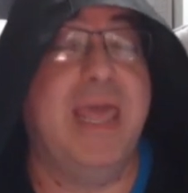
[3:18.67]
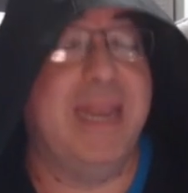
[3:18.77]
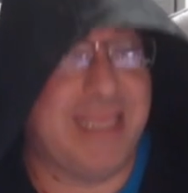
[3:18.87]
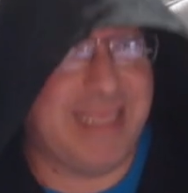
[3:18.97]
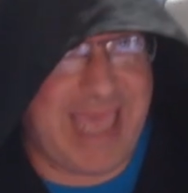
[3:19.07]

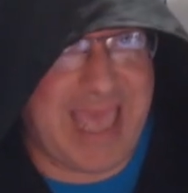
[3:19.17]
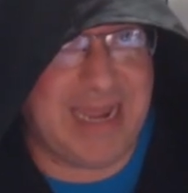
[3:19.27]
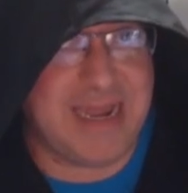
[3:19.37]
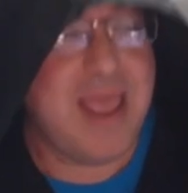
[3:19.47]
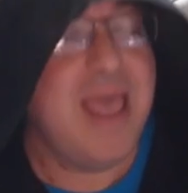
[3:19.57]

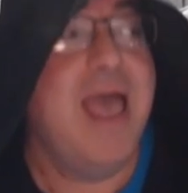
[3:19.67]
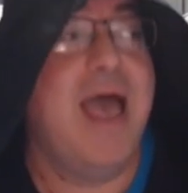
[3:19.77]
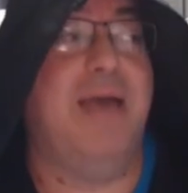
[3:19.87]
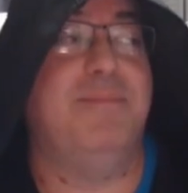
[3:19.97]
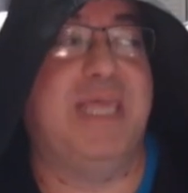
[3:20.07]
Again,
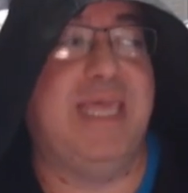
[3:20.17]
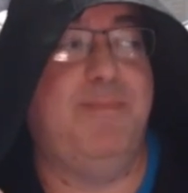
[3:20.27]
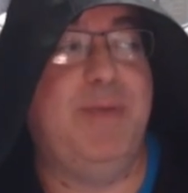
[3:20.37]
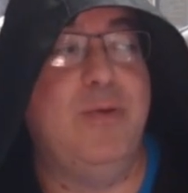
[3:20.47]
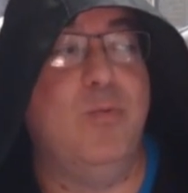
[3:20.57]

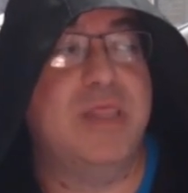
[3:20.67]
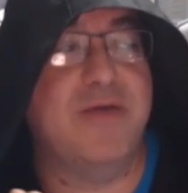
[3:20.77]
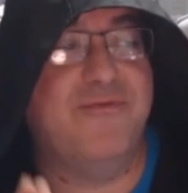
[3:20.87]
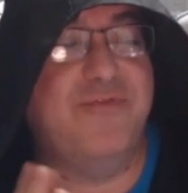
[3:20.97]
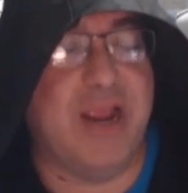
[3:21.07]
keeping with a
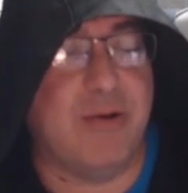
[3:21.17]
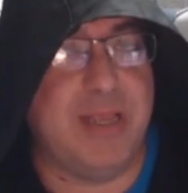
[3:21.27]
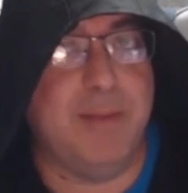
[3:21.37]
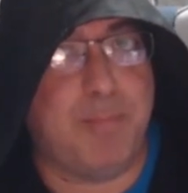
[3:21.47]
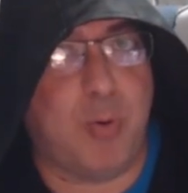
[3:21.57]

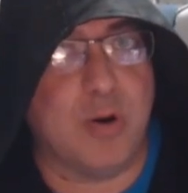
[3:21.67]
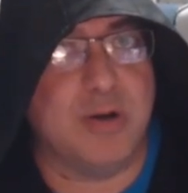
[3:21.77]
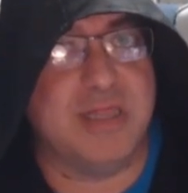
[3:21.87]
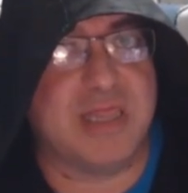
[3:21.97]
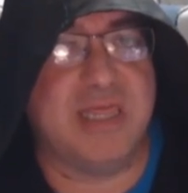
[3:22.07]
very
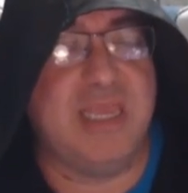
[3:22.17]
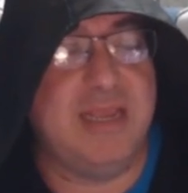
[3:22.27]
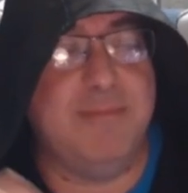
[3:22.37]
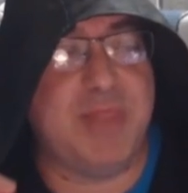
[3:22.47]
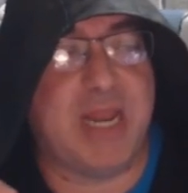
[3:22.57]
important
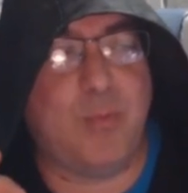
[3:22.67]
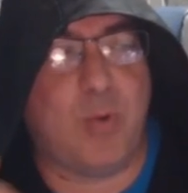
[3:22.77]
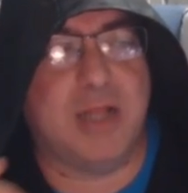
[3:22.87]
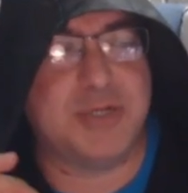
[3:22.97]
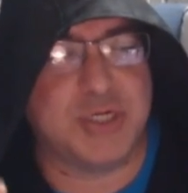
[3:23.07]
theme that I
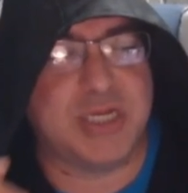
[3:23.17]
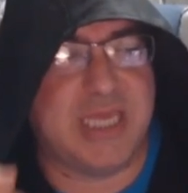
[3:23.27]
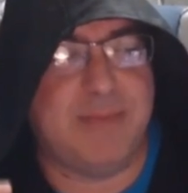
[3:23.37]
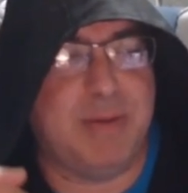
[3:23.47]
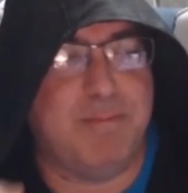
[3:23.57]
want you to
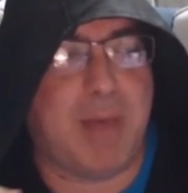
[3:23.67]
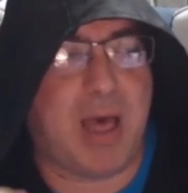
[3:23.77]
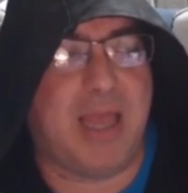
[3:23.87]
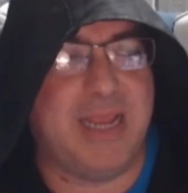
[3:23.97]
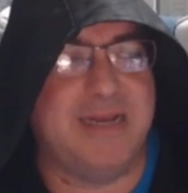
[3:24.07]
keep in
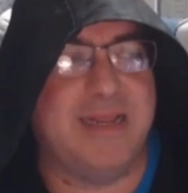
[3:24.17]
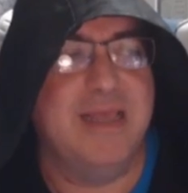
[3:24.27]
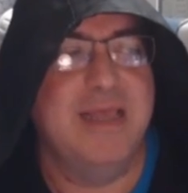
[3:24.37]
mind.